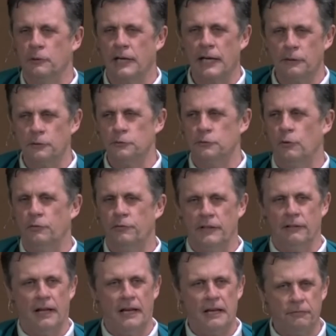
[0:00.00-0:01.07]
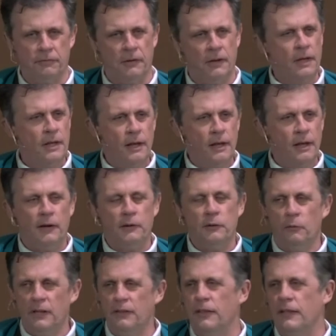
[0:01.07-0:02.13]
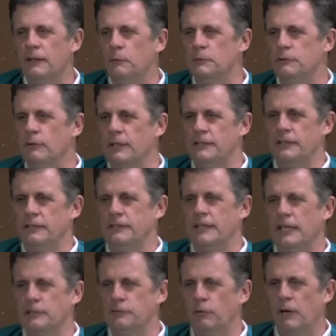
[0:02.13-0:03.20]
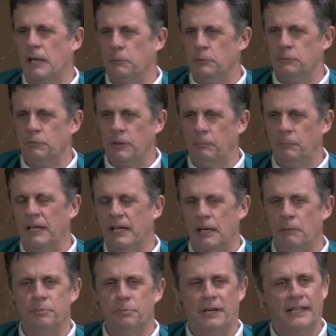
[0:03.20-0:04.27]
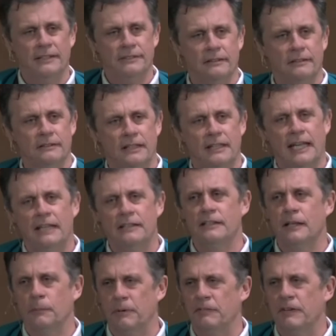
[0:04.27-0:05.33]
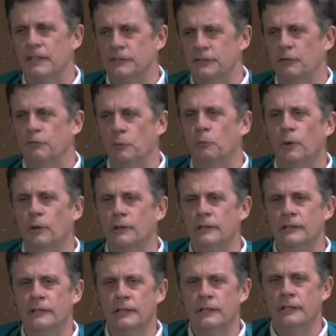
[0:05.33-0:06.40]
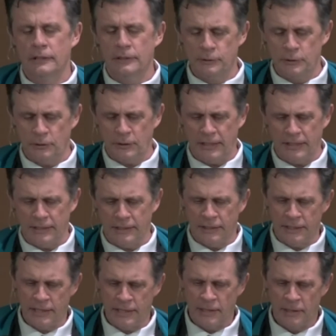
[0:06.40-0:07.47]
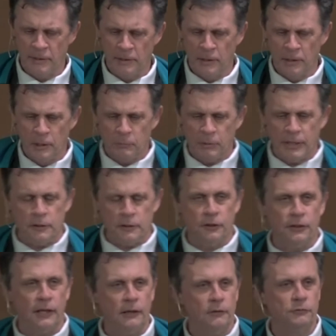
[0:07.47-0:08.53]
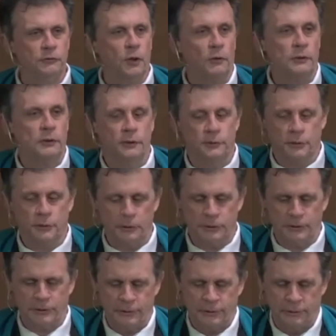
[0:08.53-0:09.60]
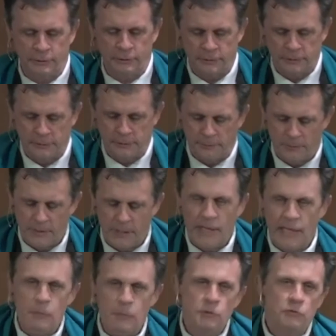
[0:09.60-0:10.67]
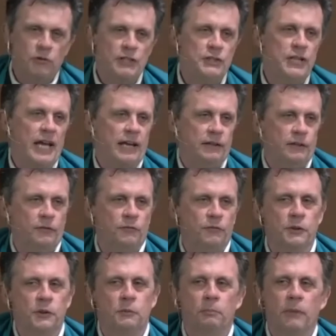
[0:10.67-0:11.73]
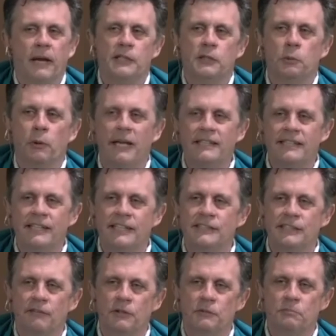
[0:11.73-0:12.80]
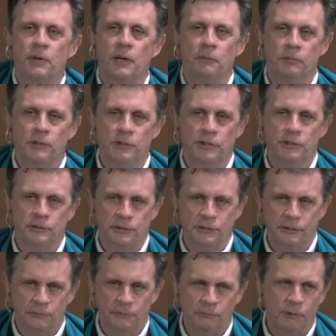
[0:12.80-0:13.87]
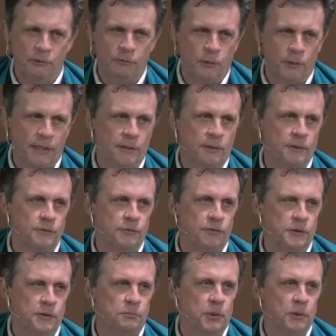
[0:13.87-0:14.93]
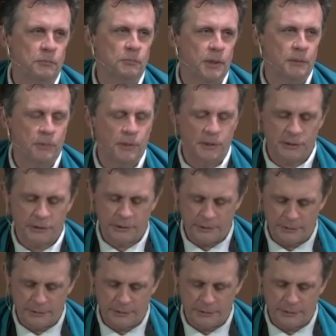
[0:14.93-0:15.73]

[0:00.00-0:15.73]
catastrophic life. In fact, the only thing that he was really successful at was when he became president, and he ended up having a civil war during it. But then you think of Dr. Seuss. He was rejected by 27 publishers before he got his first book published.